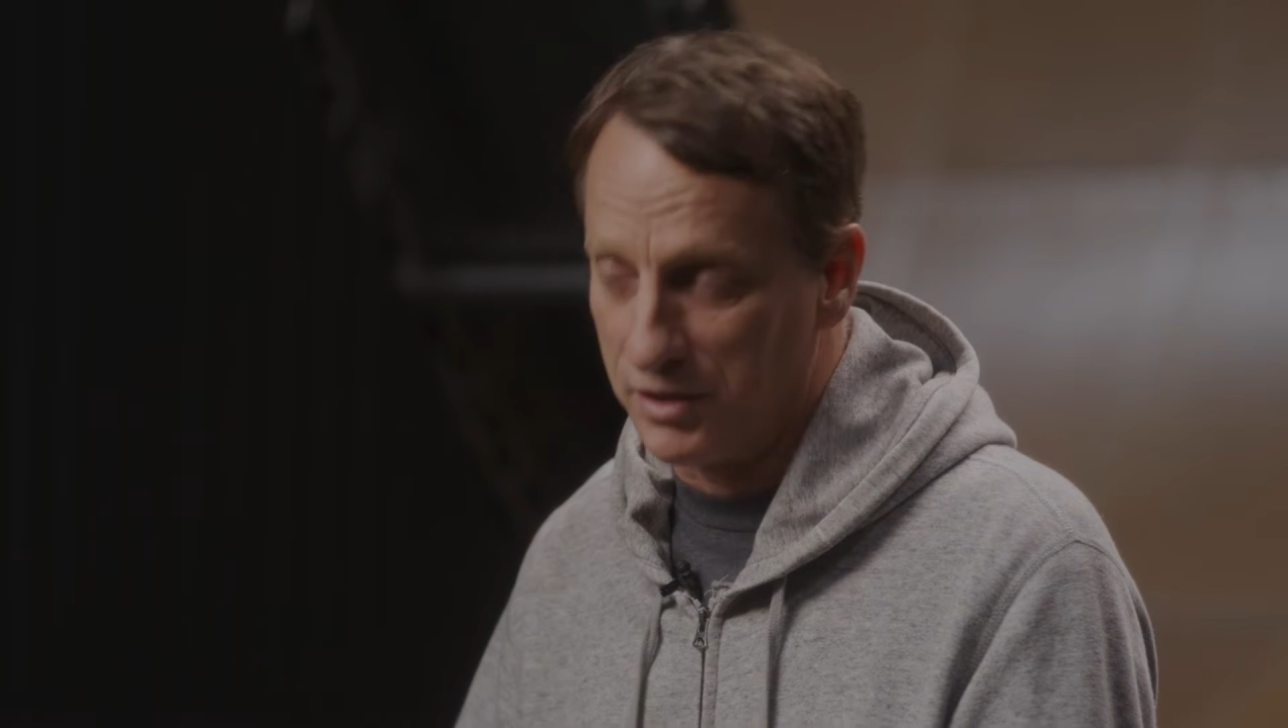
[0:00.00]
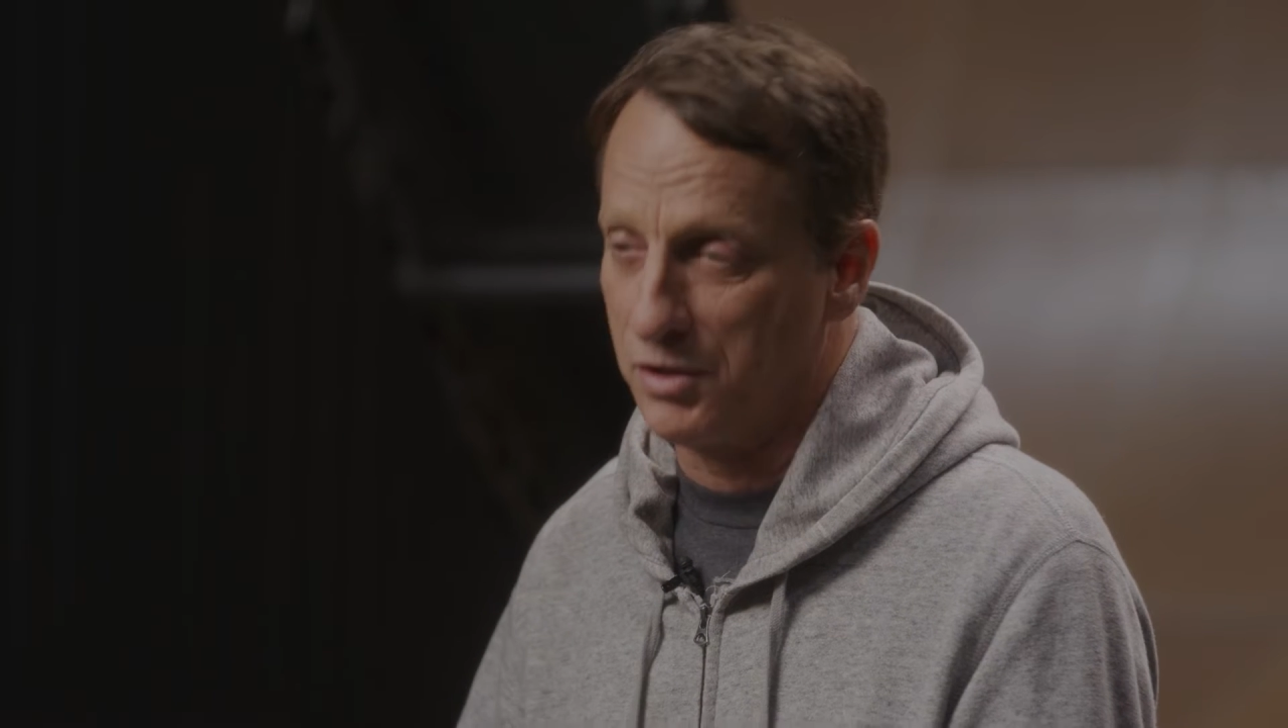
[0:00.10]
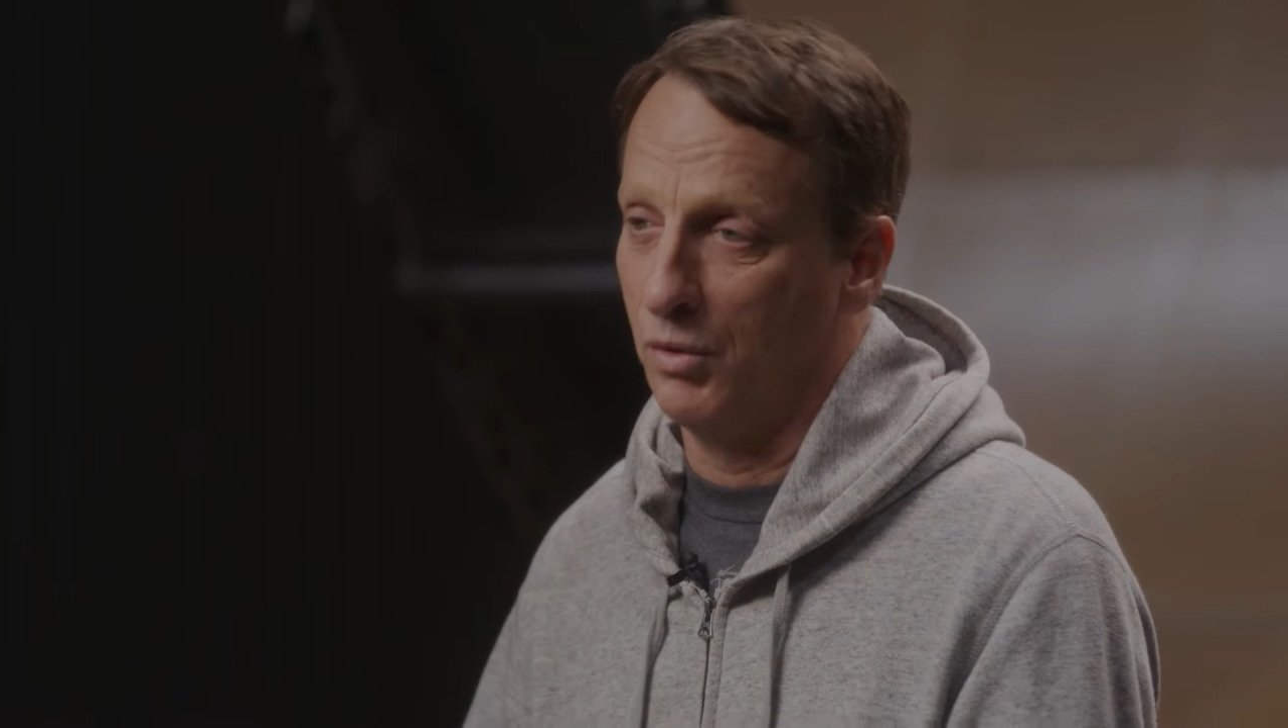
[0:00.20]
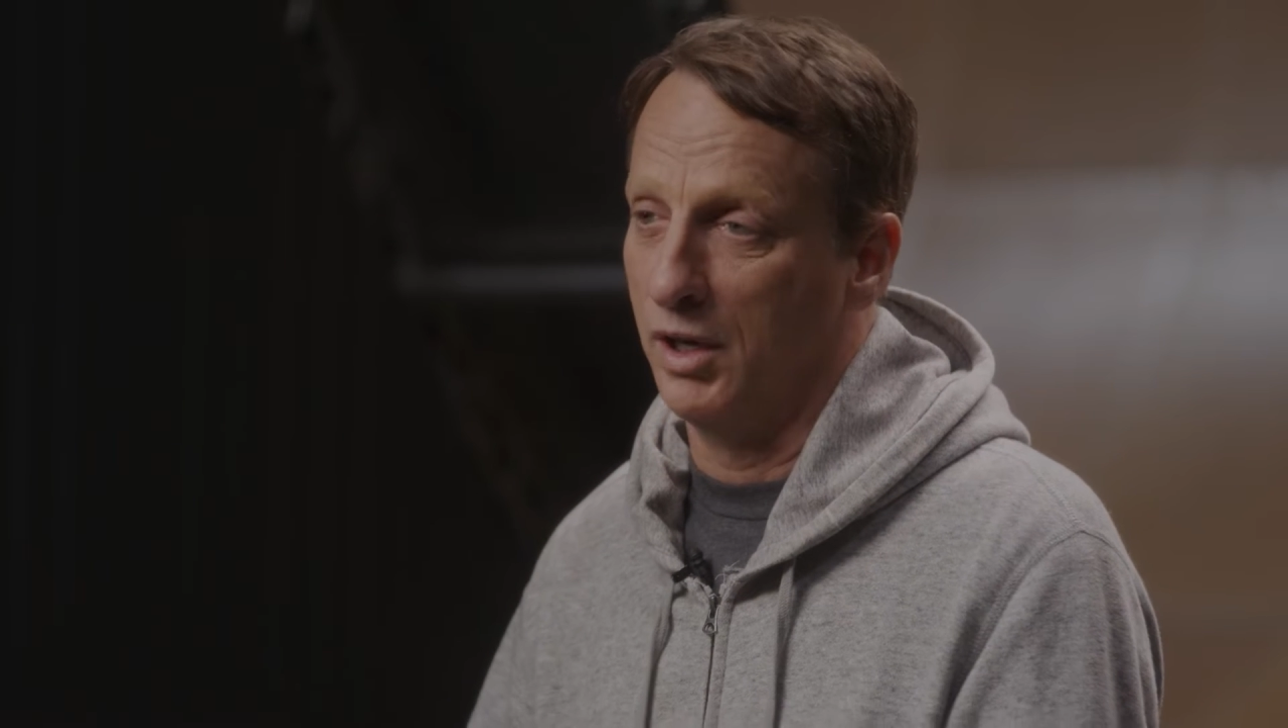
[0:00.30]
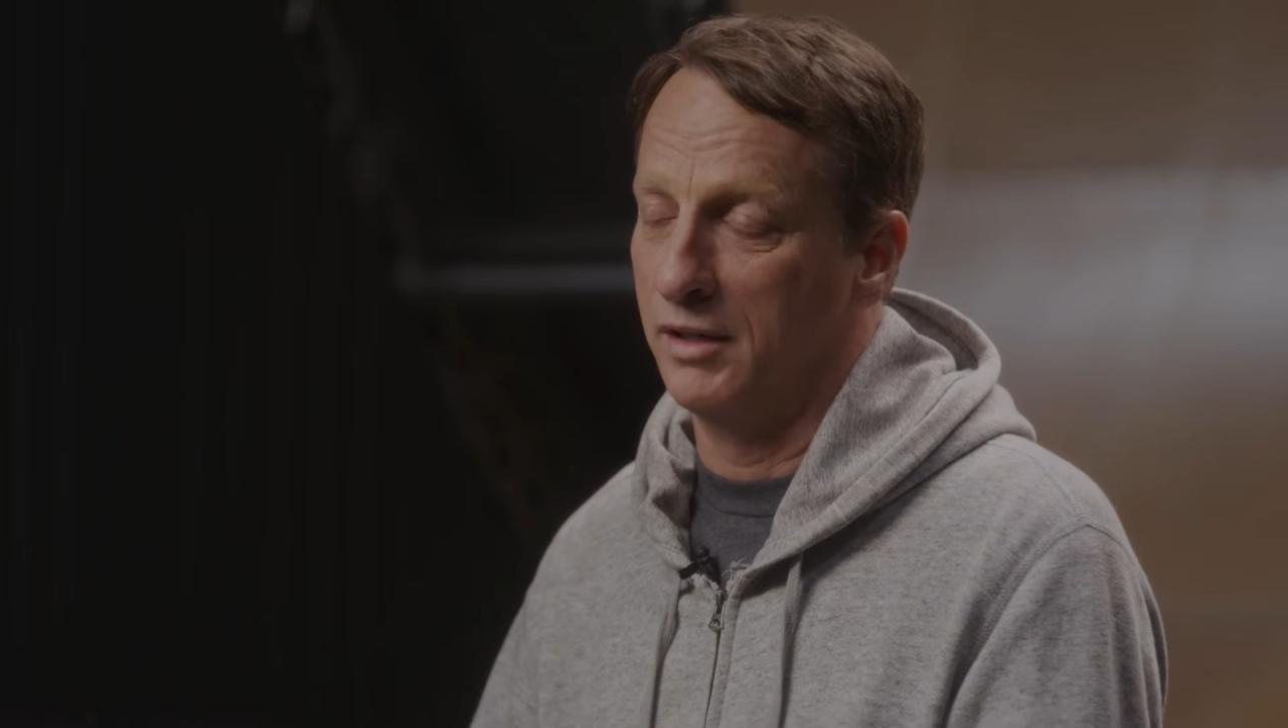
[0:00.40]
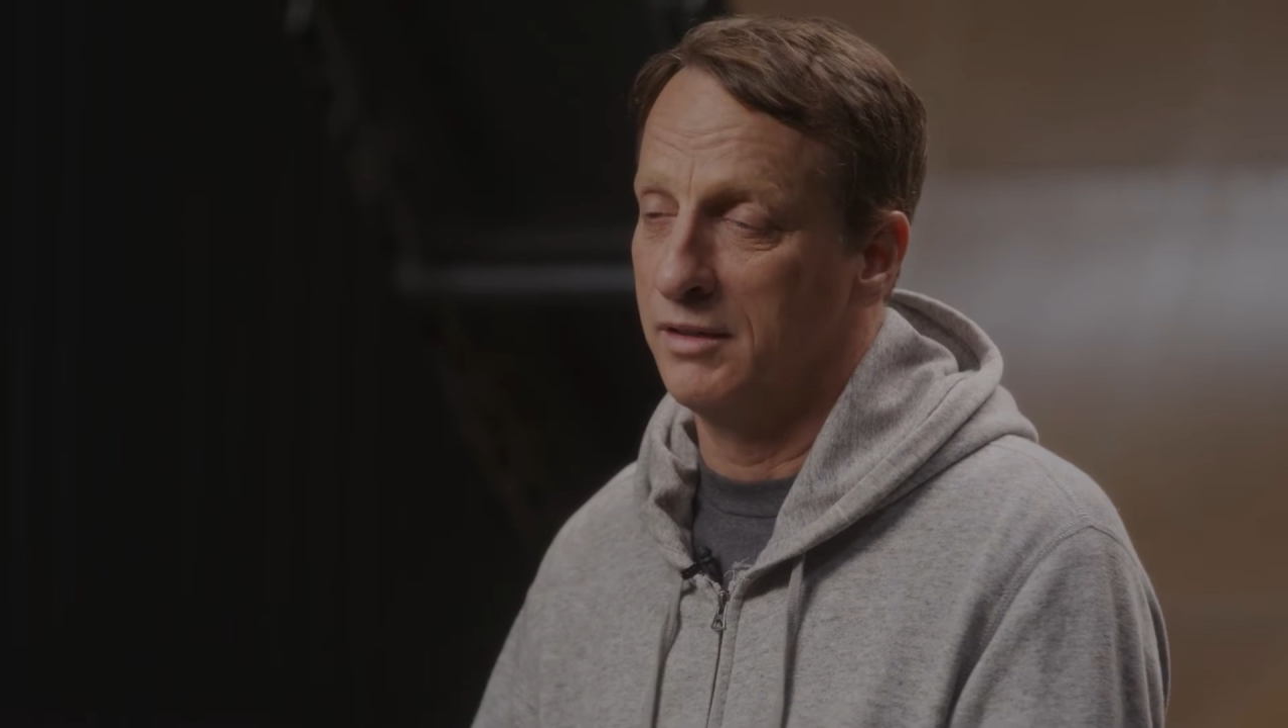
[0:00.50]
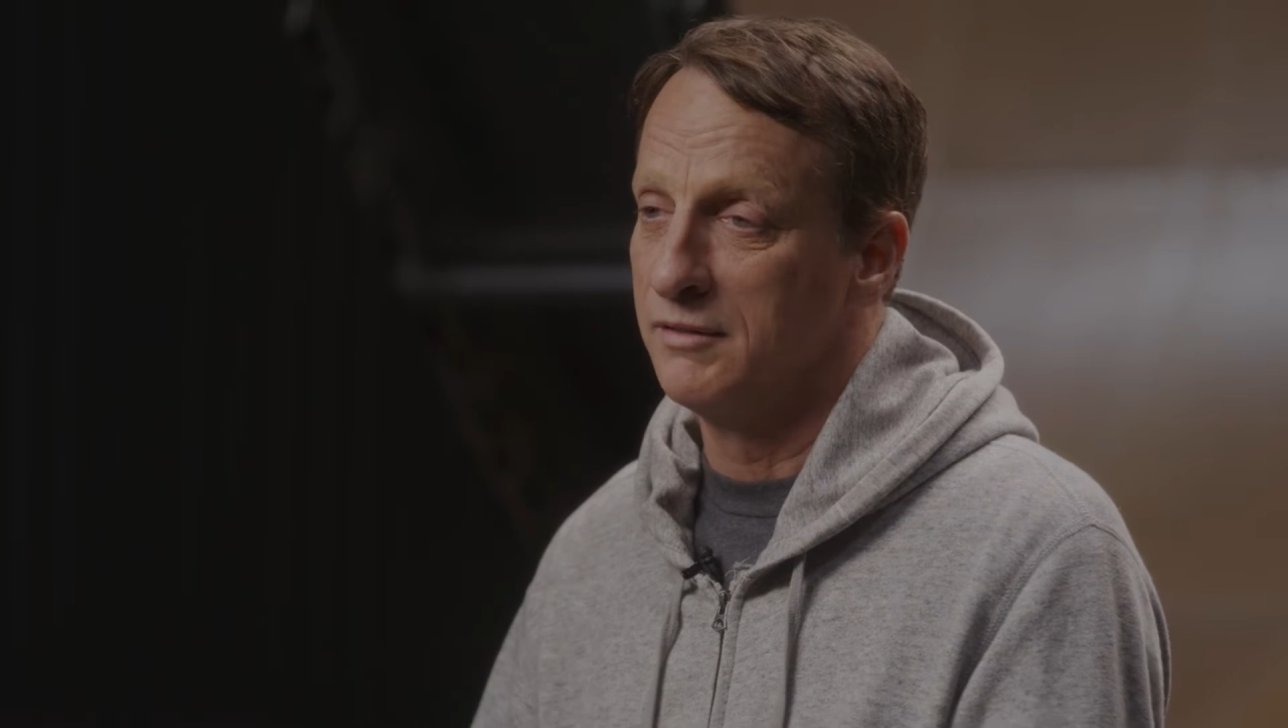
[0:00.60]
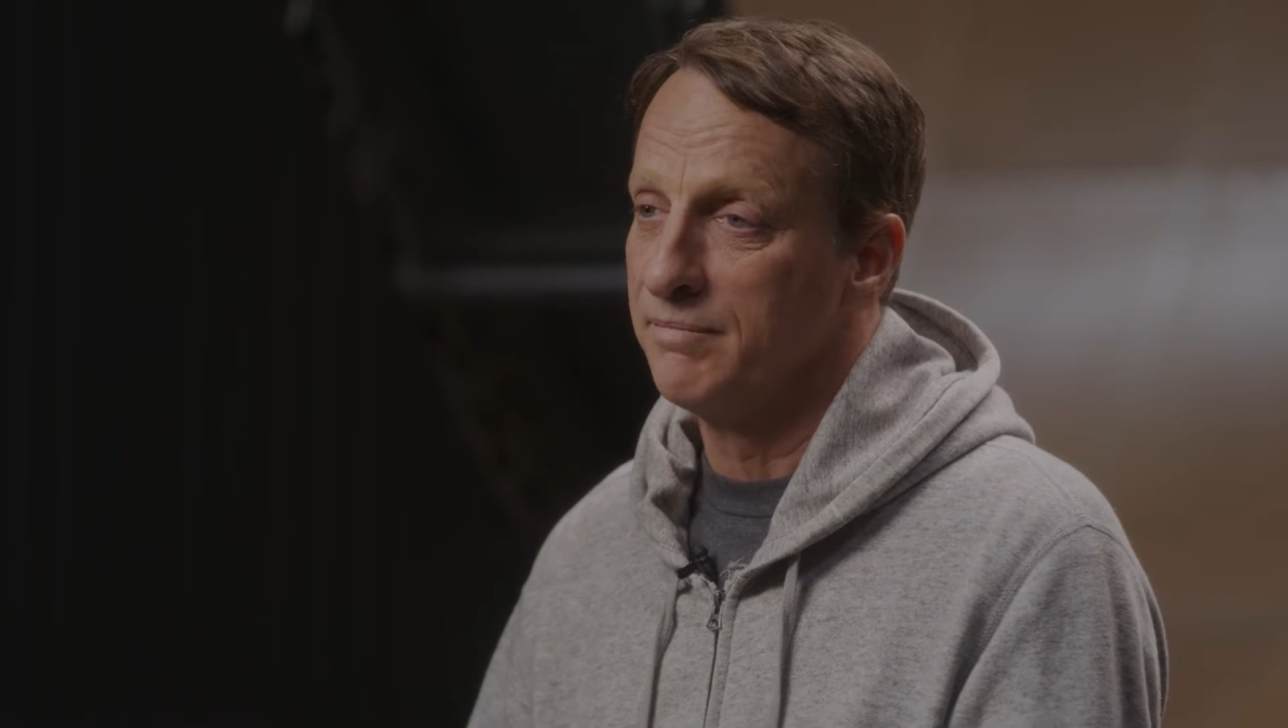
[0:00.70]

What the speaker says: to one